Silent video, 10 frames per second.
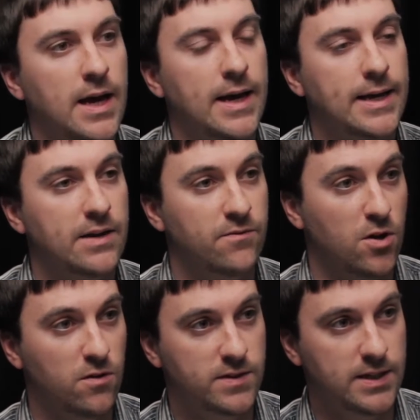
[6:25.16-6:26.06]
get
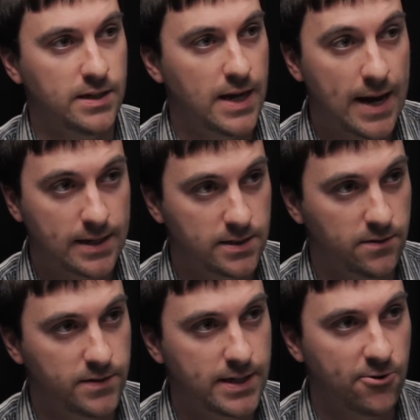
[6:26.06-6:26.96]
involved in acts
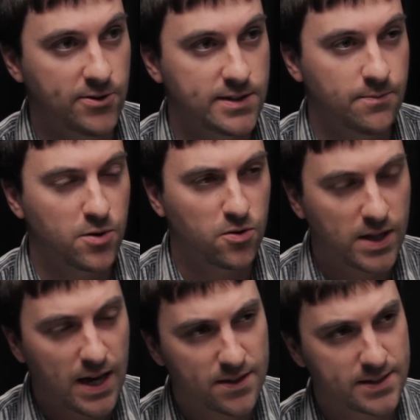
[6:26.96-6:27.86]
of terrorism. But on the
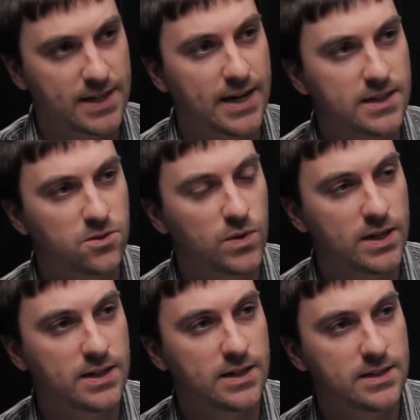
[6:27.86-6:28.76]
other side, we
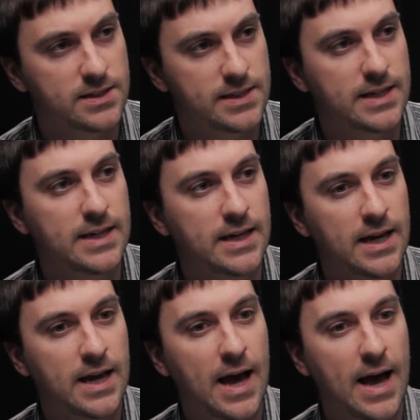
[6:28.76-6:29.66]
can see
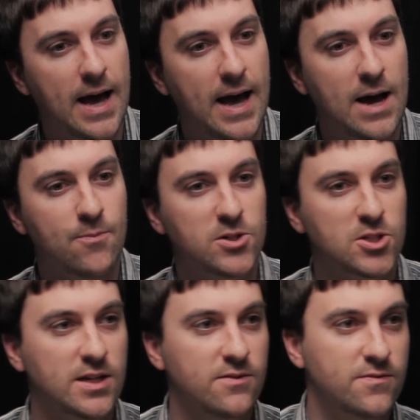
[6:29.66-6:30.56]
how much
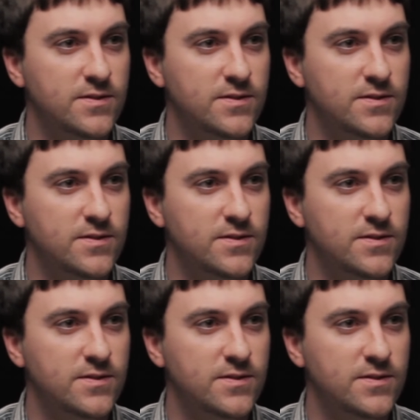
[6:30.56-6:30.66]
kind of